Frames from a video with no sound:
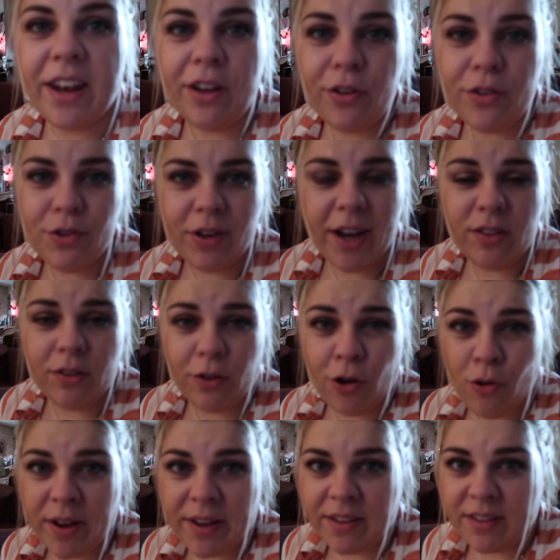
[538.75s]
know you guys
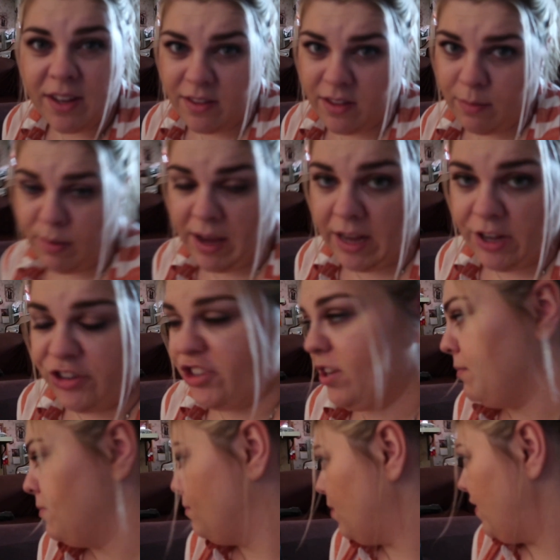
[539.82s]
always see
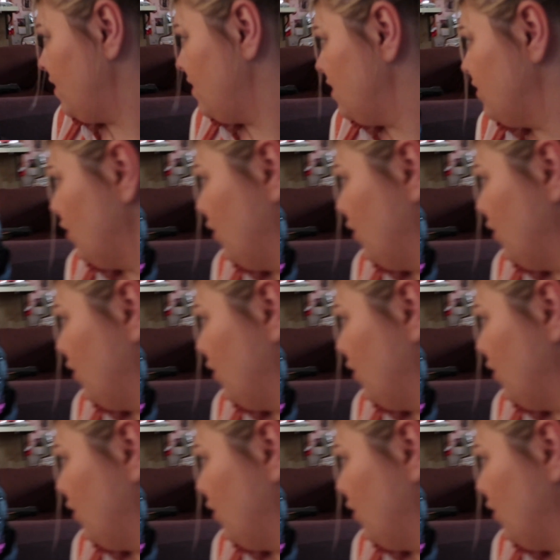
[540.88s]
Sebastian, but this is